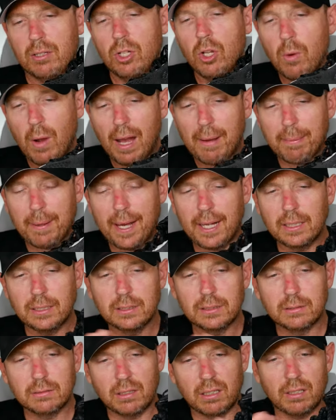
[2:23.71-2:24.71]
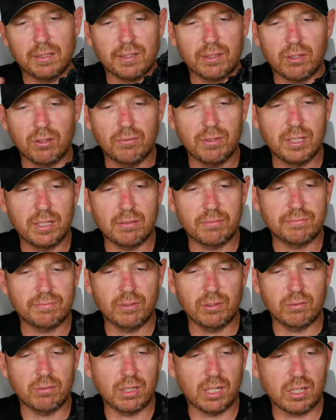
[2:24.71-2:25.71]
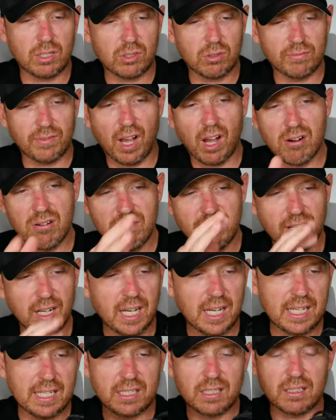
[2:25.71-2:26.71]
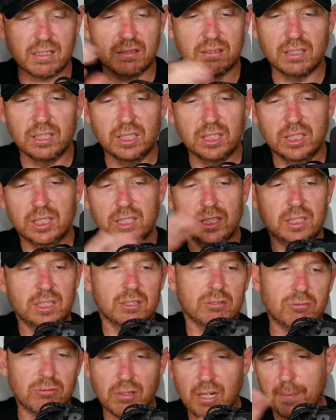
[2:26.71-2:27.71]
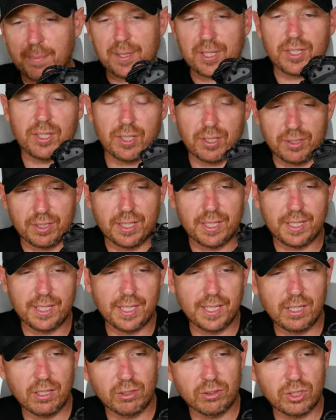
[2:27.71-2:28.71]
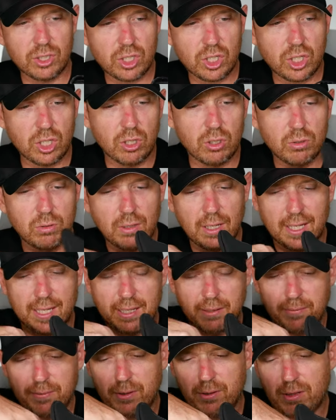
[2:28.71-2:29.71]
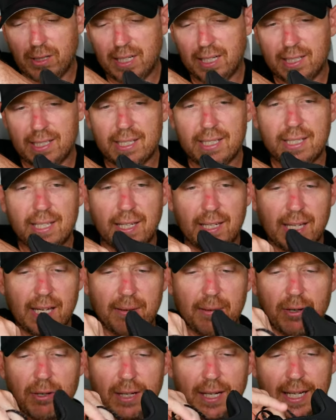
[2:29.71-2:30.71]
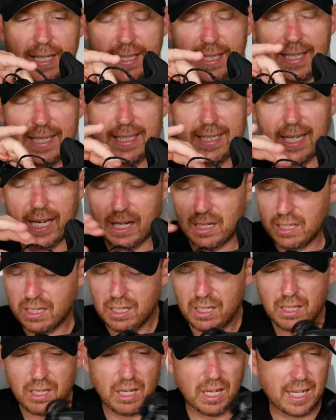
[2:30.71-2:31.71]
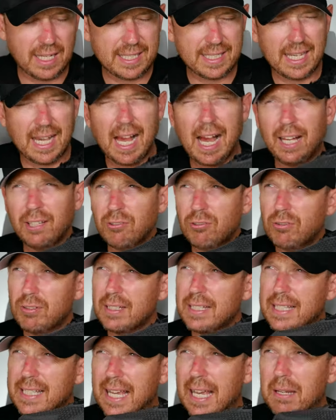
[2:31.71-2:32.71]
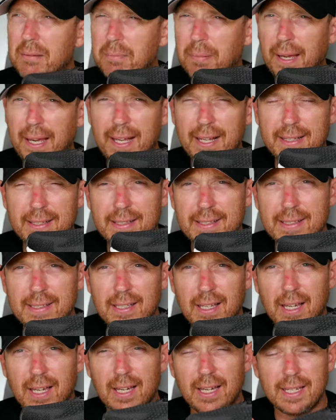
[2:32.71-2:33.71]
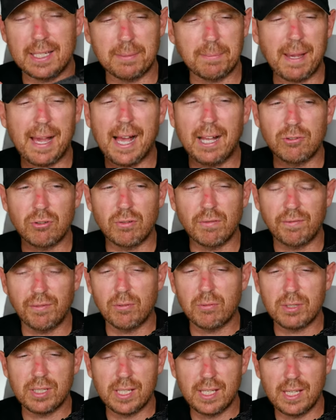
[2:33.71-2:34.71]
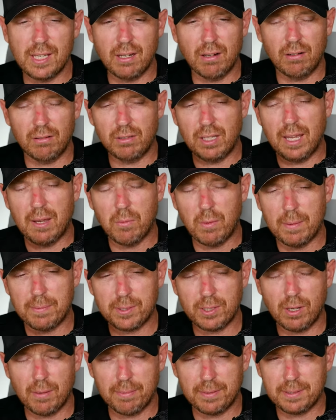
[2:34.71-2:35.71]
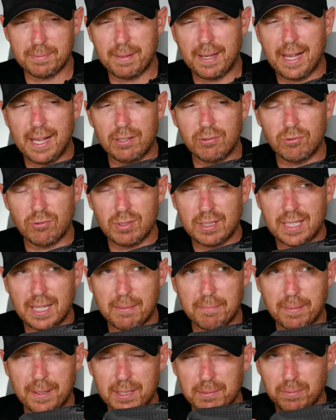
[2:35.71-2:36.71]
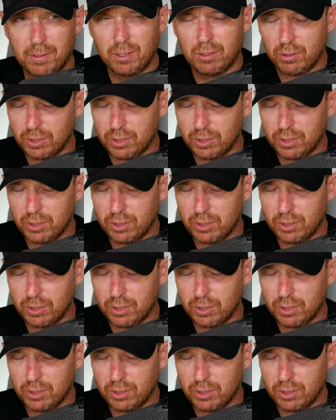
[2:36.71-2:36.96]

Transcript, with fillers: new upper. Uh, they've got rid of all that sort of overlays and rubbish that you didn't need on the shoe. Uh, we've got a gusseted tongue. Yeah, we've got a gusseted tongue. It's one hundred and ten pounds. Uh, it's about one hundred and forty on their website, but it's about one hundred and ten pounds, but